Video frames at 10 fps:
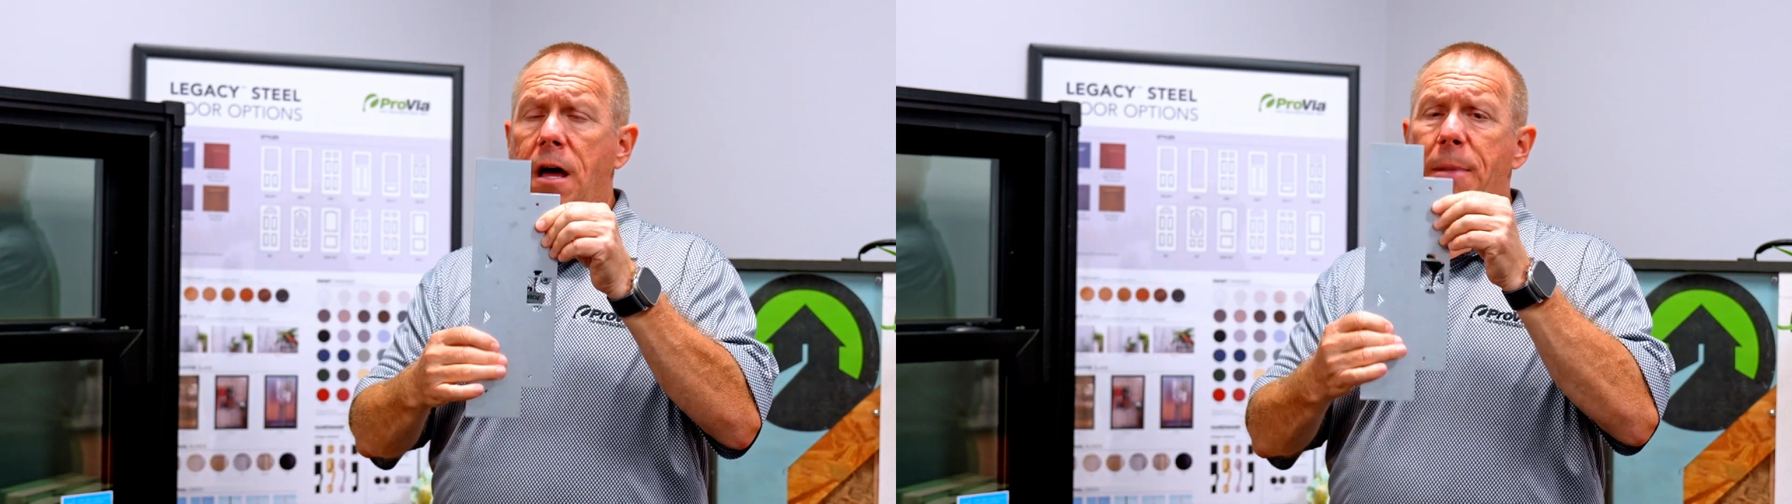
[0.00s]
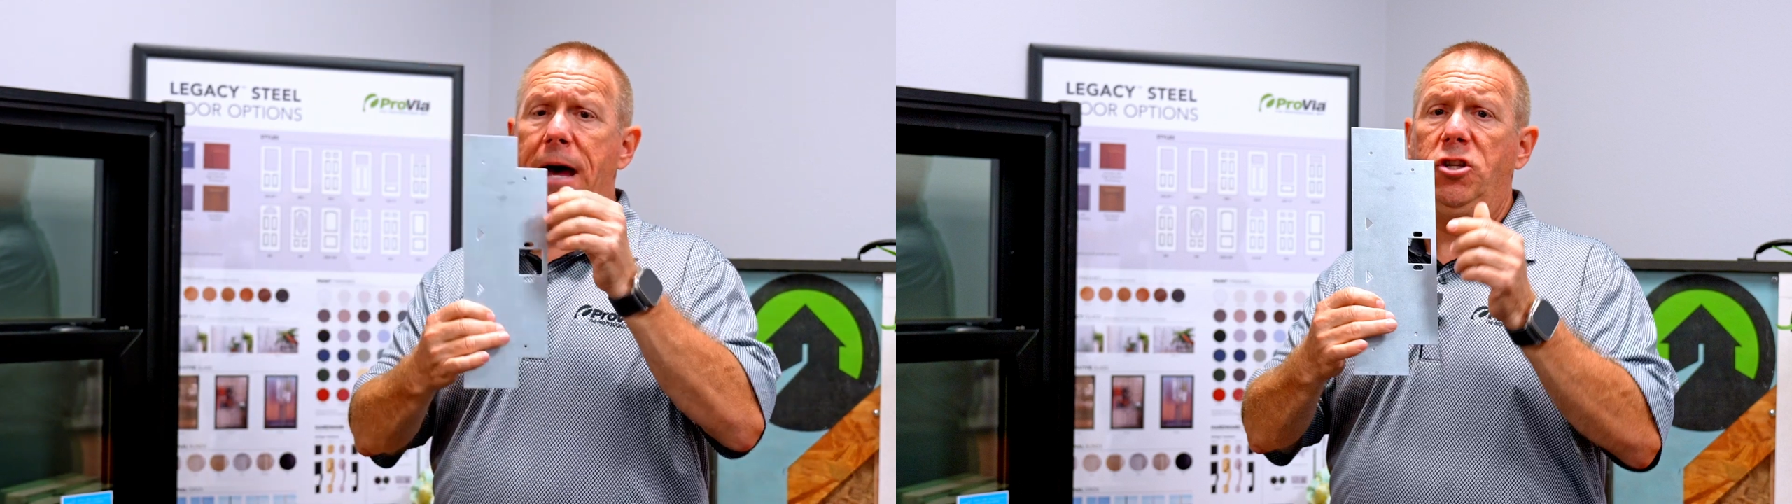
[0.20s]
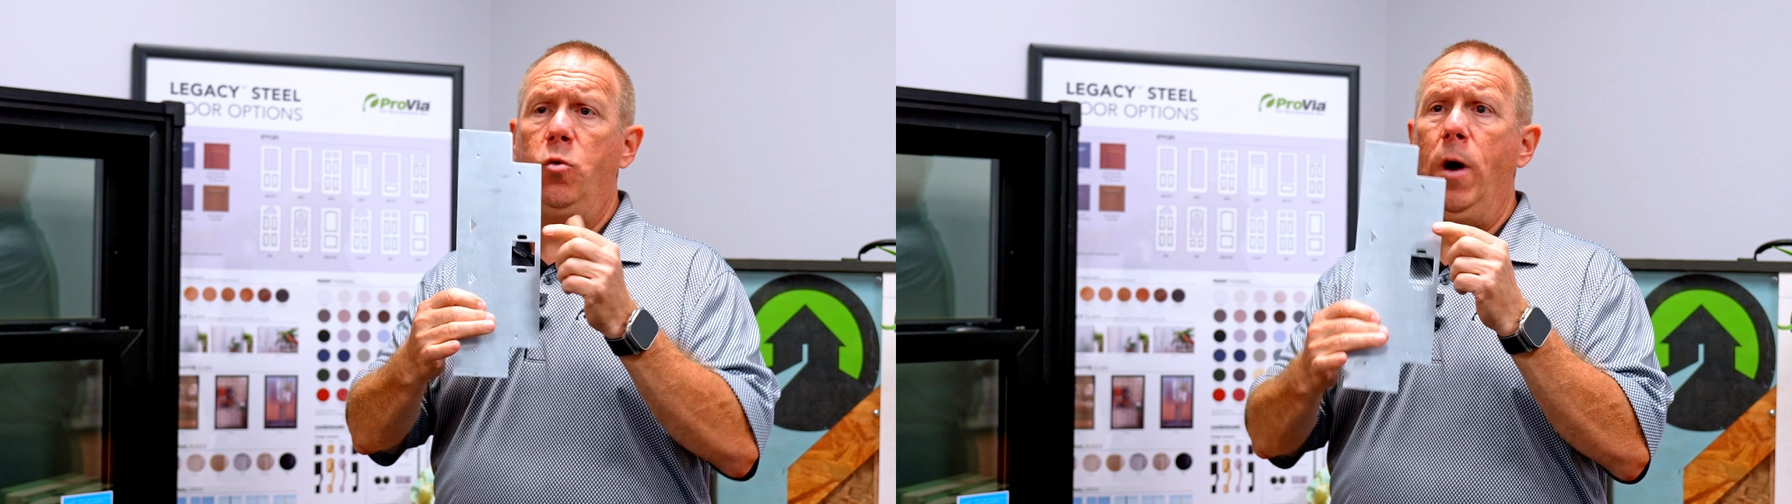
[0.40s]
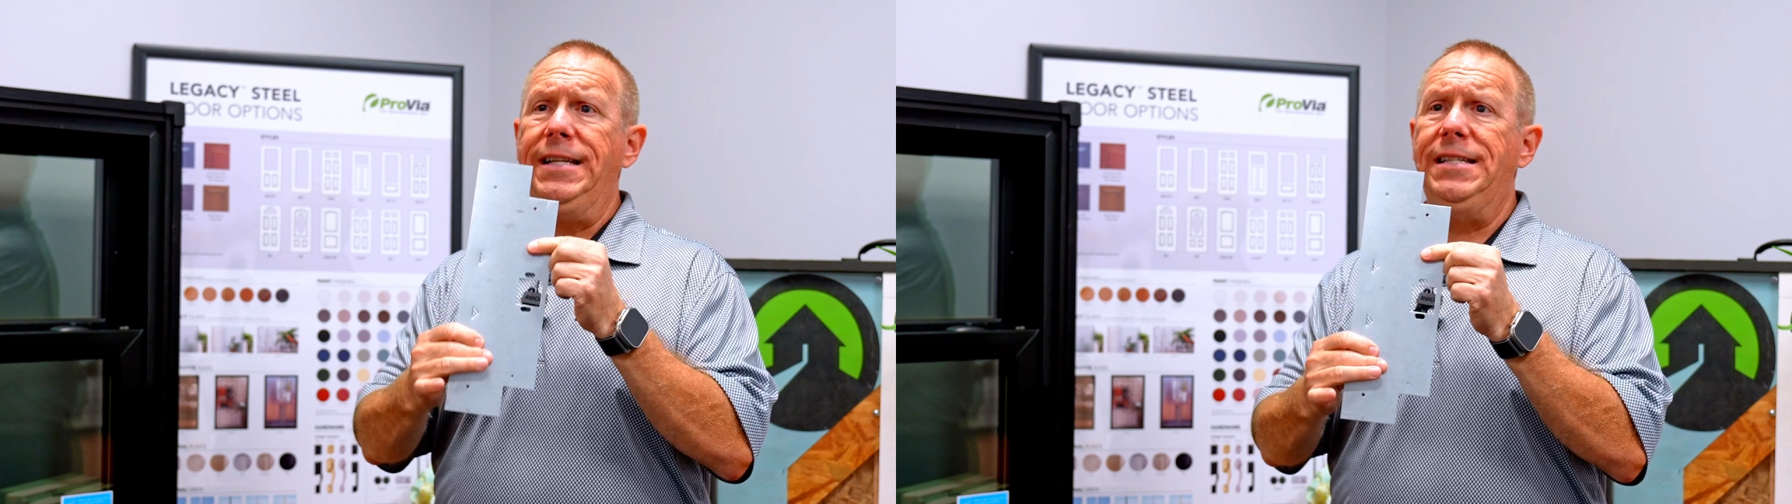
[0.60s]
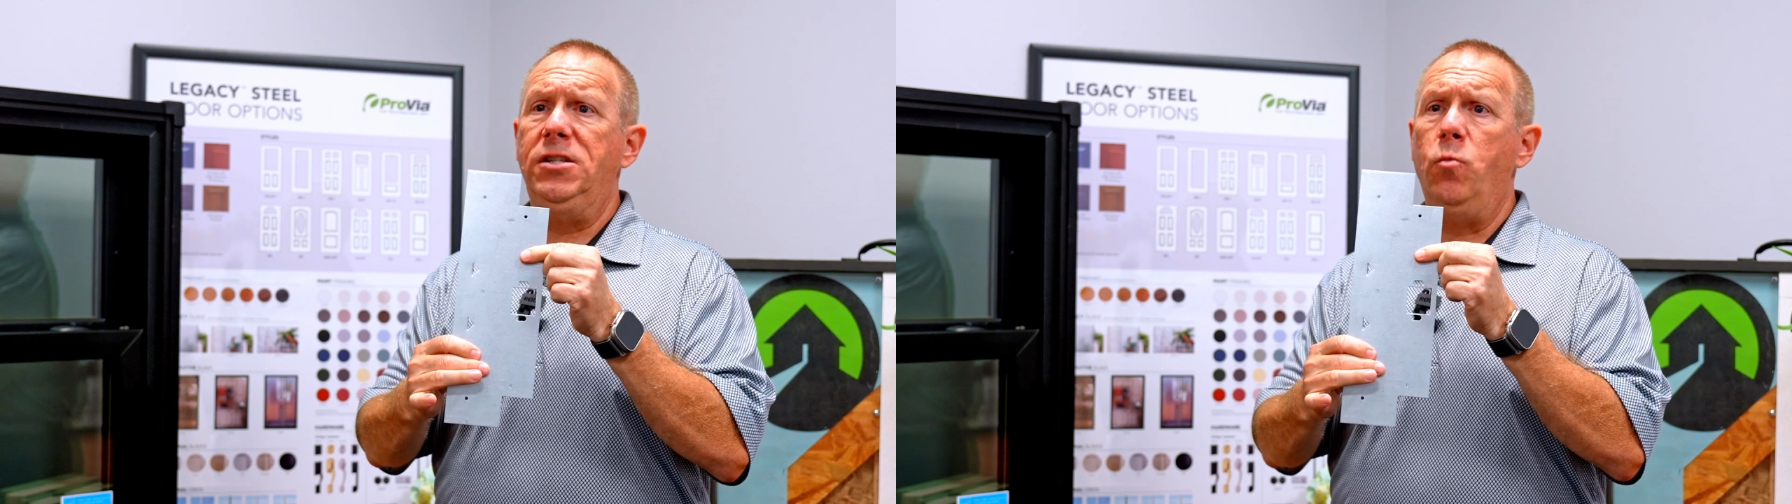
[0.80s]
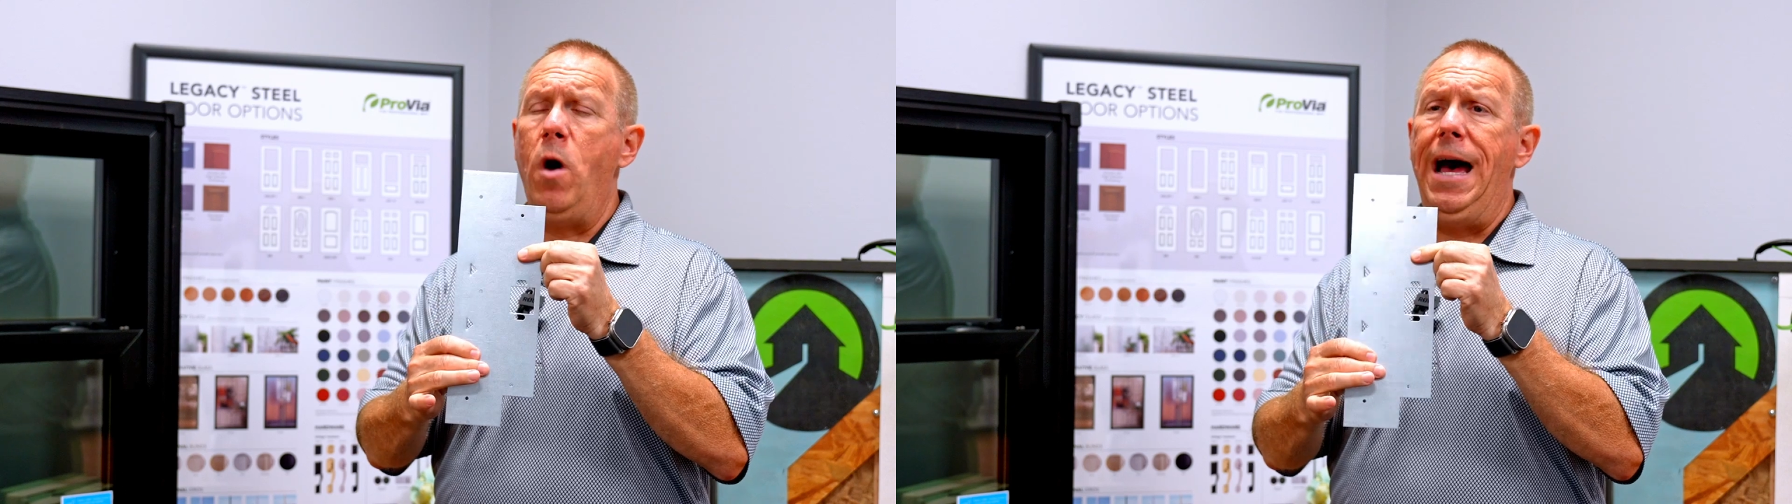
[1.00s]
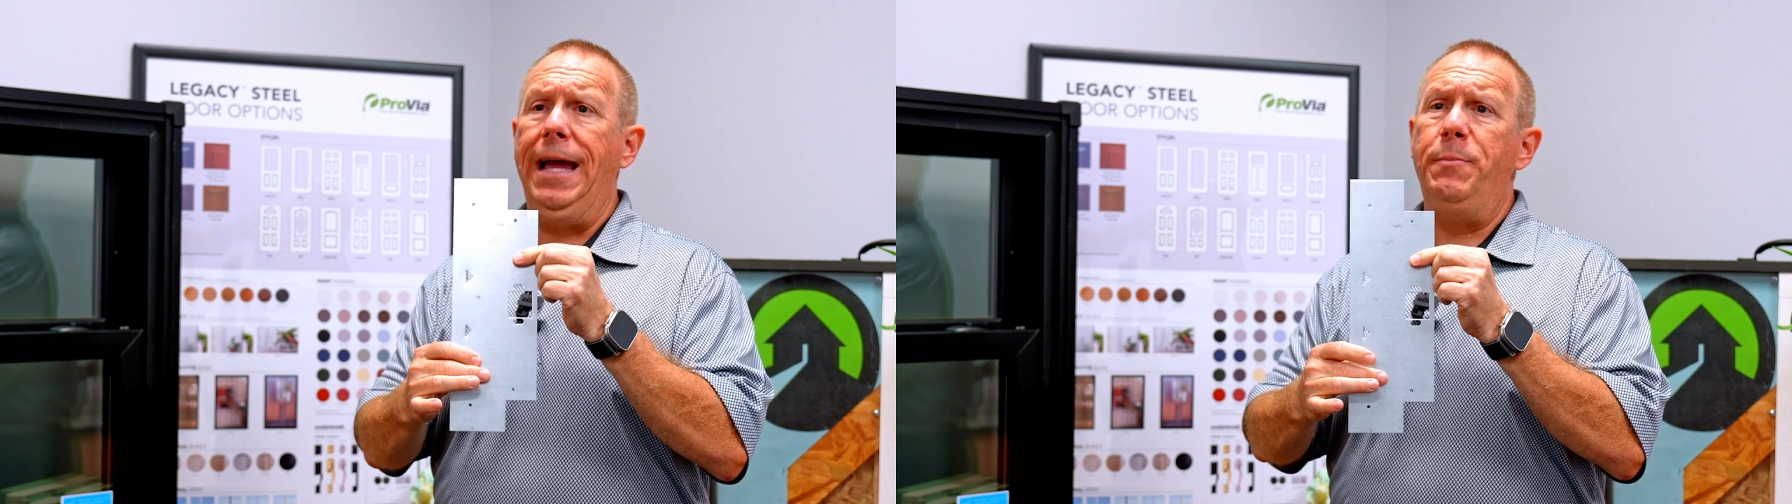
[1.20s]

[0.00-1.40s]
about twice as wide,